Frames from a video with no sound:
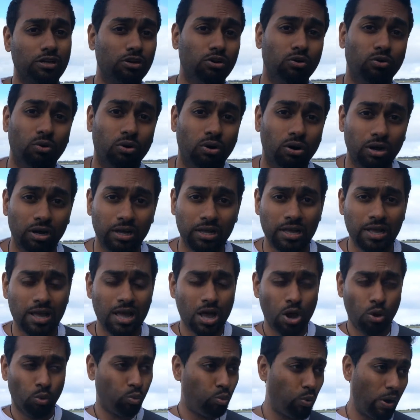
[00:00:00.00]
galore,
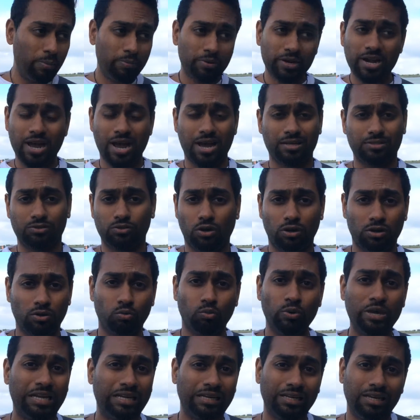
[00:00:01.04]
webinars on a
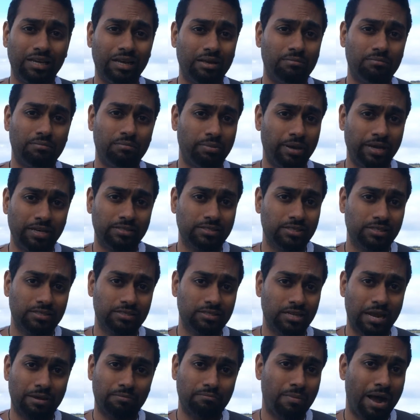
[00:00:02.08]
weekly
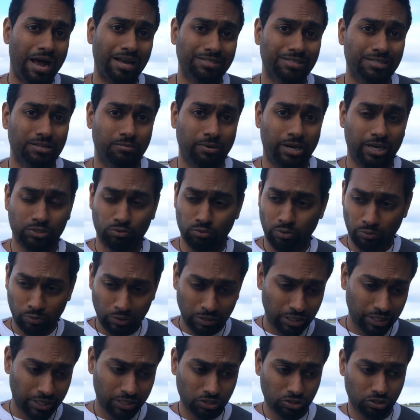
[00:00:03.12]
basis, like masterminds where we
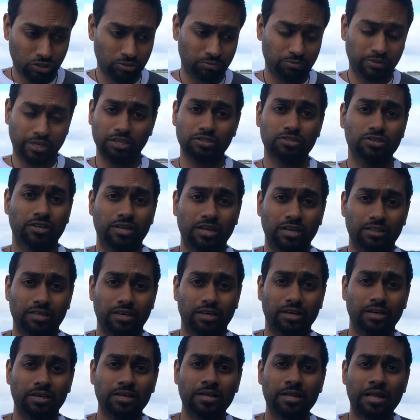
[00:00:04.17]
leadership get
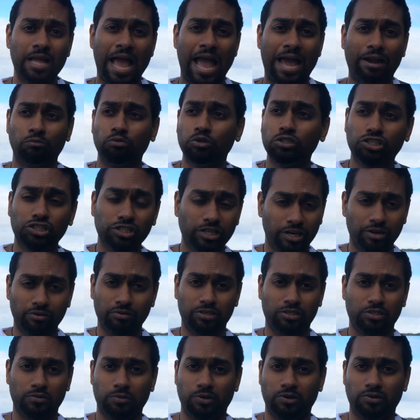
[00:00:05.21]
together and we share
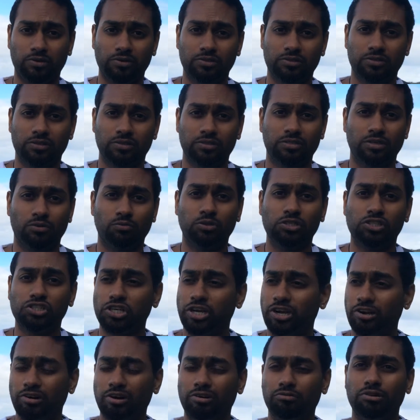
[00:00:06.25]
experiences and we
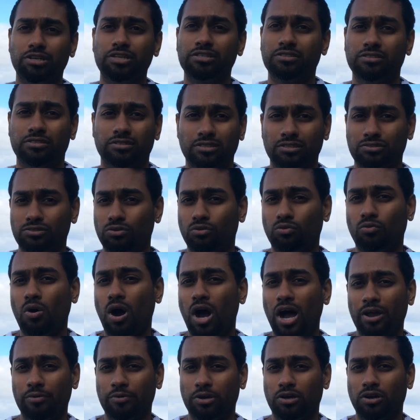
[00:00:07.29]
share our reasons as to
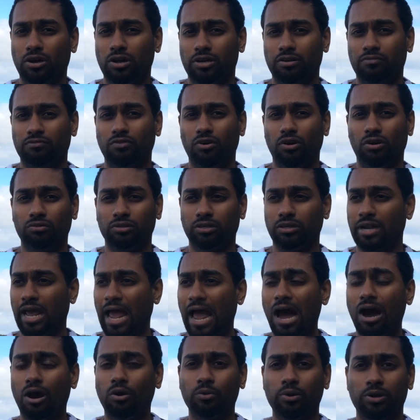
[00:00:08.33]
why we got involved and
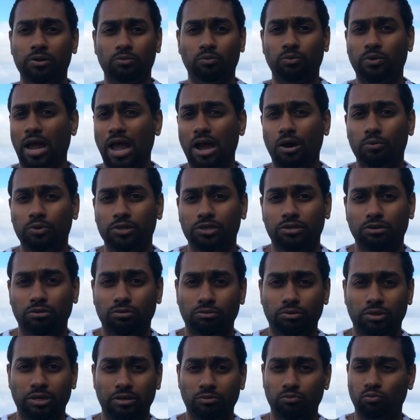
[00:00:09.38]
how we're
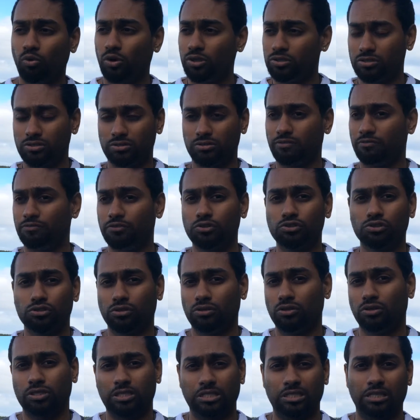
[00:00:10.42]
doing and what's the future
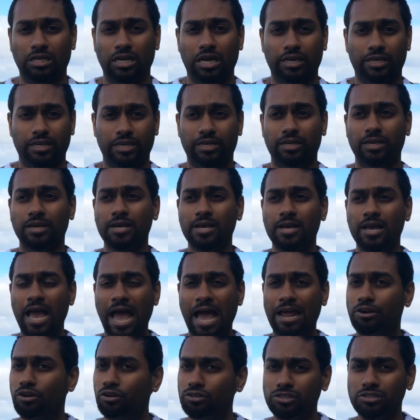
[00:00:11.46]
looking like. And
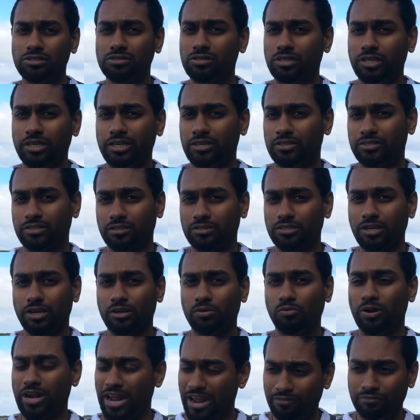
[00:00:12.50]
not just leaders. I'll tell
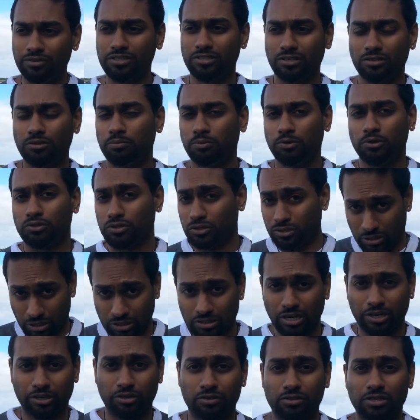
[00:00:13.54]
you what, every single person
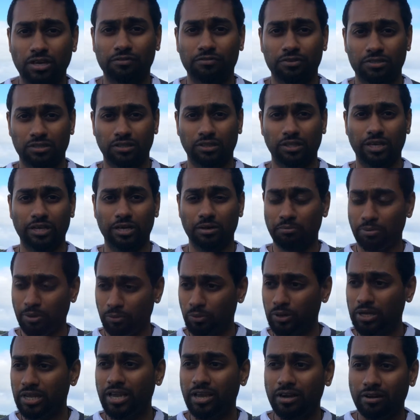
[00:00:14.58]
just like yourself is a leader, but
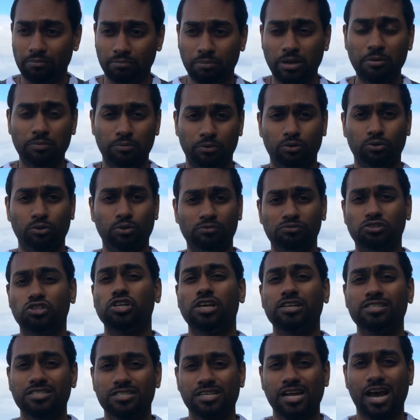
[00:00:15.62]
we get people who have
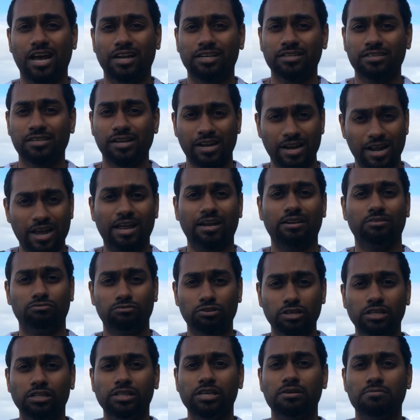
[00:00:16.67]
just started and had
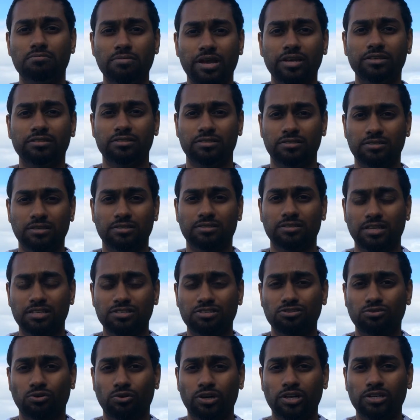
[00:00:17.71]
really amazing success
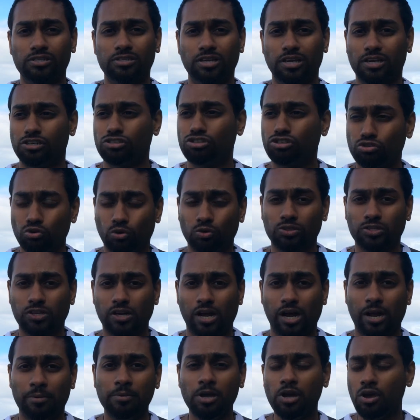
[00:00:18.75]
stories in a short
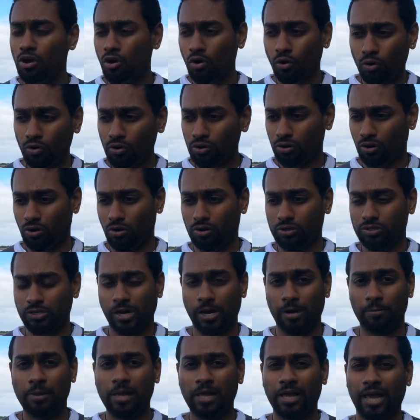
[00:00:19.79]
time or a long
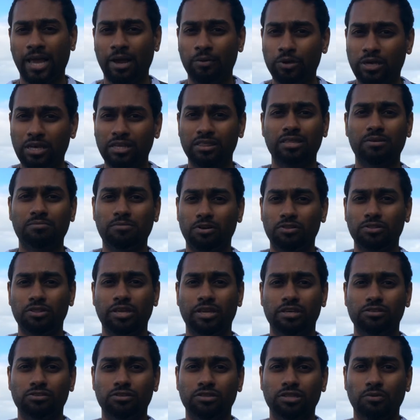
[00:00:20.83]
time, and we get them on
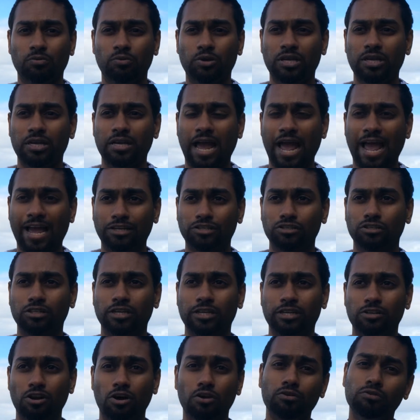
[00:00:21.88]
there so that we can
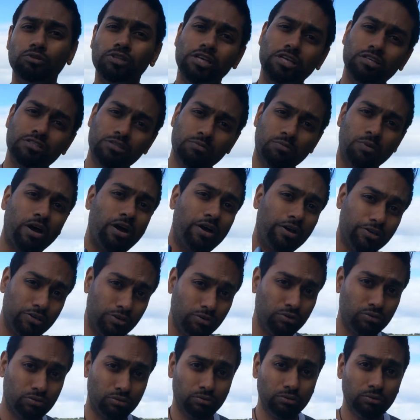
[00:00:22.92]
actually not only inspire
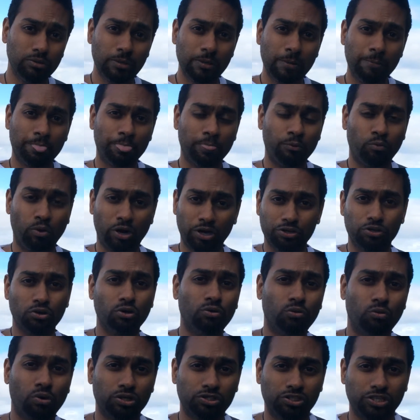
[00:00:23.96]
you while
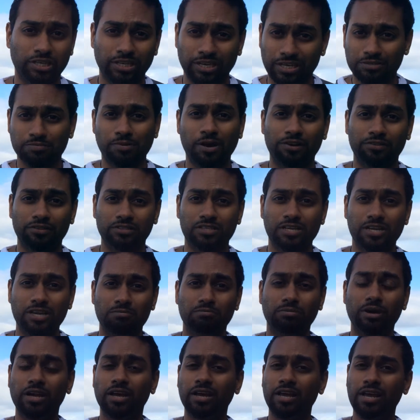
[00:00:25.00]
you're watching it as part of the team,
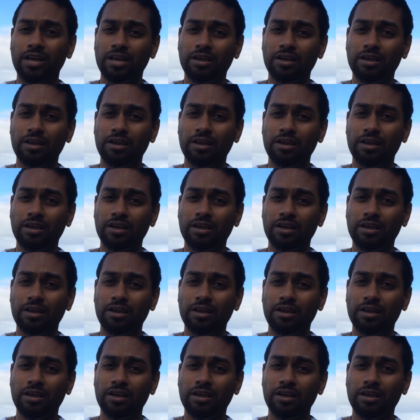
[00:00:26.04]
but